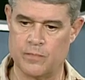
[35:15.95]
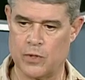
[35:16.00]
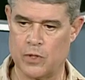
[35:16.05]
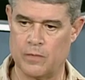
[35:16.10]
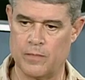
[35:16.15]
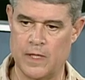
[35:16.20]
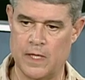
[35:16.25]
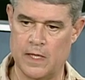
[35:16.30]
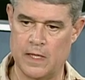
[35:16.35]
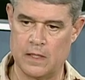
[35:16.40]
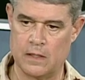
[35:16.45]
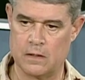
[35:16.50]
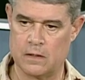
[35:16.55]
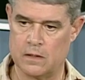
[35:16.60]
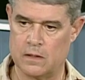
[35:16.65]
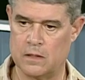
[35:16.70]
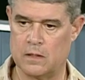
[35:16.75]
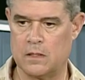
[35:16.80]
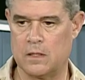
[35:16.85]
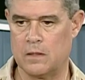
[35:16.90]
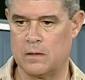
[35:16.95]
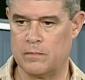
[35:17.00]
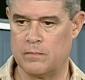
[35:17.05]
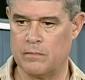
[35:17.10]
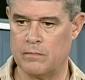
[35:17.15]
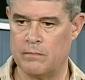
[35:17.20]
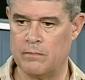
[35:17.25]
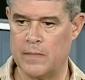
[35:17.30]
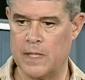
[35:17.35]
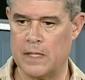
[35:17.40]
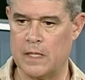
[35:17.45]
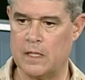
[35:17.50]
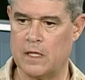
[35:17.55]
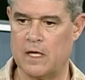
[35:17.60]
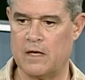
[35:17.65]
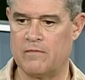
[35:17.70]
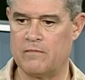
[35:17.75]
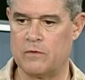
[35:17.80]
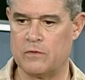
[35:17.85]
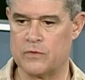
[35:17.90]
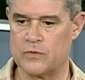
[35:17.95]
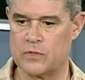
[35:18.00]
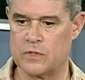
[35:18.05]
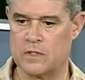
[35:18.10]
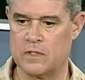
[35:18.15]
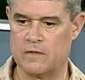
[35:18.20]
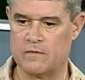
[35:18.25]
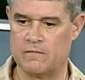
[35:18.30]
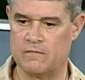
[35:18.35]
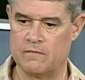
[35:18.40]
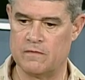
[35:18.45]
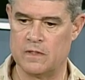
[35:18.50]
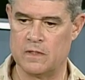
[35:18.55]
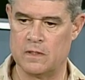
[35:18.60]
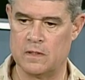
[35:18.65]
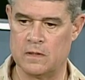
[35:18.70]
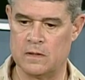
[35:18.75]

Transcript: permeate uh, many levels of uh,